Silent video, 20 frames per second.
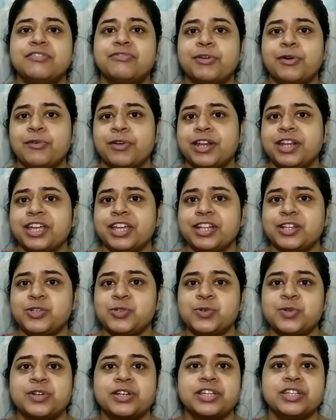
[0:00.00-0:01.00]
If you're wearing any
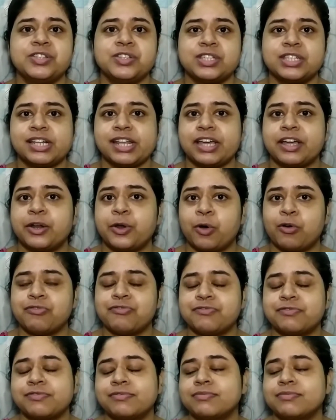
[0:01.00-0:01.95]
jewelry, just take it off.